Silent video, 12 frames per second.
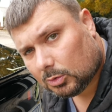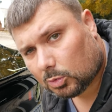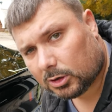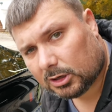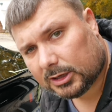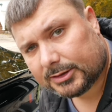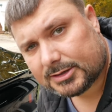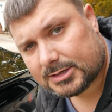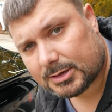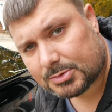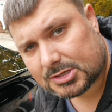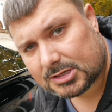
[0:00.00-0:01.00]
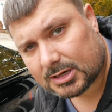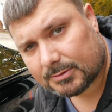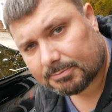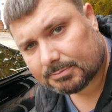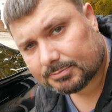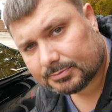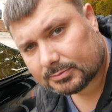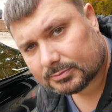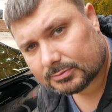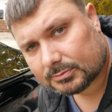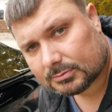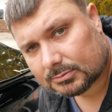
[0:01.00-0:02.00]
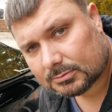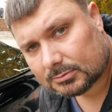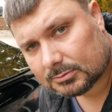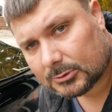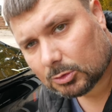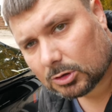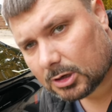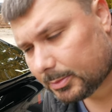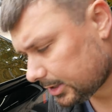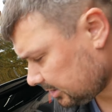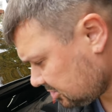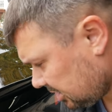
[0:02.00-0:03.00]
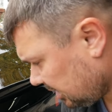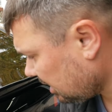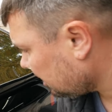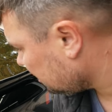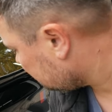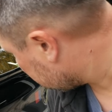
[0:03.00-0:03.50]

we're gonna let the tape sit, and then we'll come back and check on it.